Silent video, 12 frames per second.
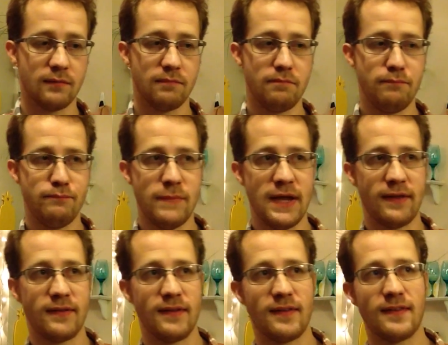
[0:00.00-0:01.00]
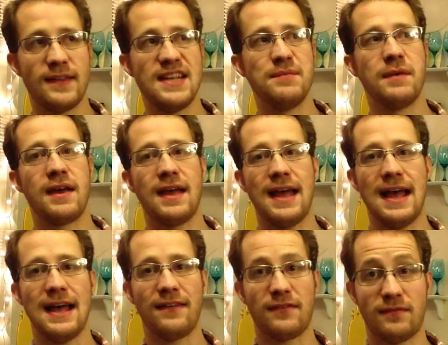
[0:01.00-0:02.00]
makes it seem like it
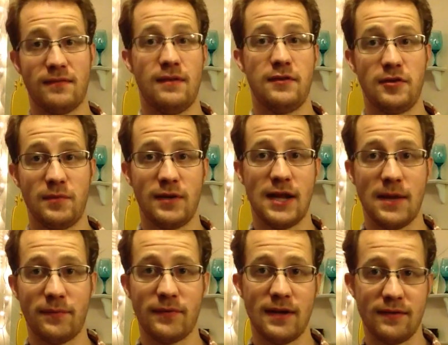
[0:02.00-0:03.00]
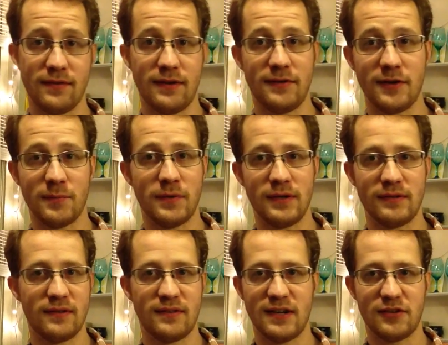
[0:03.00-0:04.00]
has a little bit of capsaicin in there, but it
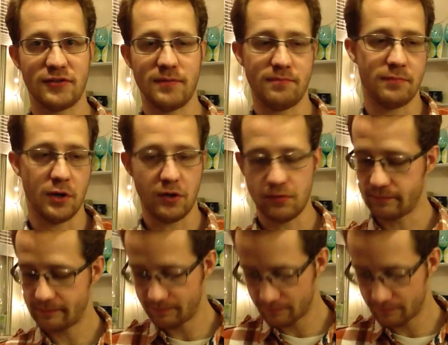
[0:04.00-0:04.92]
doesn't actually burn.